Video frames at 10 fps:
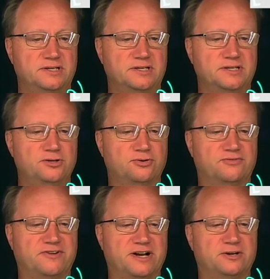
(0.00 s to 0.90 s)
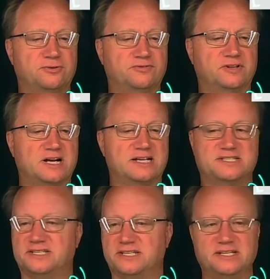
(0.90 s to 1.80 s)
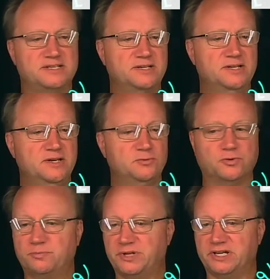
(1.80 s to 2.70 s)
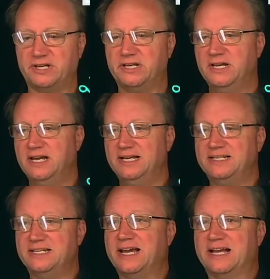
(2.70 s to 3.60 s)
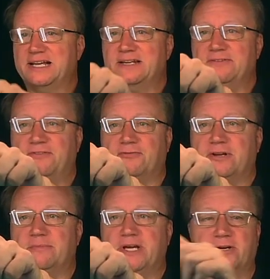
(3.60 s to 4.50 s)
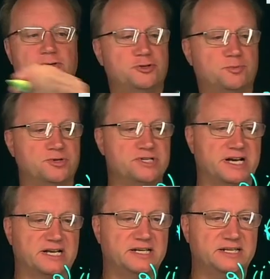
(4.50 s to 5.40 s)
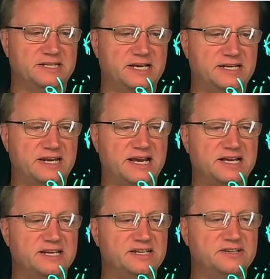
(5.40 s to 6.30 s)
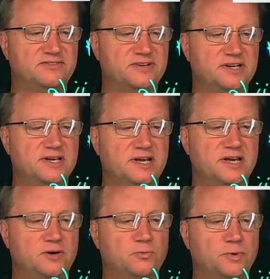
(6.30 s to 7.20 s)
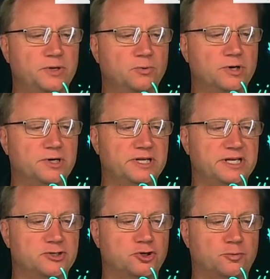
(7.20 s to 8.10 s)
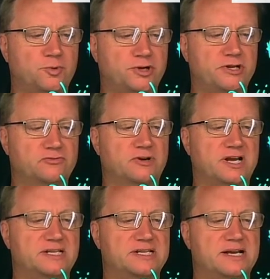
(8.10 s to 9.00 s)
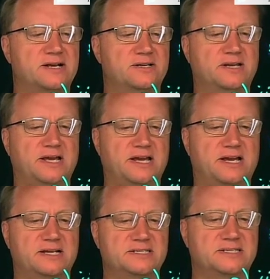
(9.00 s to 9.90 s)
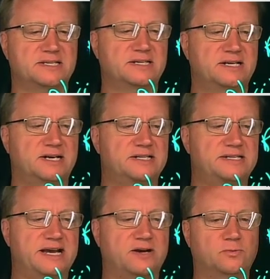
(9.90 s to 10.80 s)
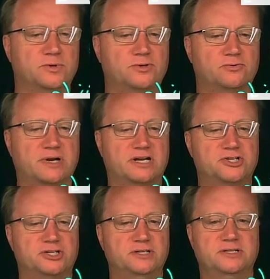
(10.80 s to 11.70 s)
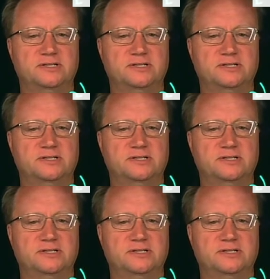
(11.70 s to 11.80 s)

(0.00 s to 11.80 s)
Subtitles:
Your final velocity would be negative 3 meters per second, and that negative we would interpret and write down as a downward direction.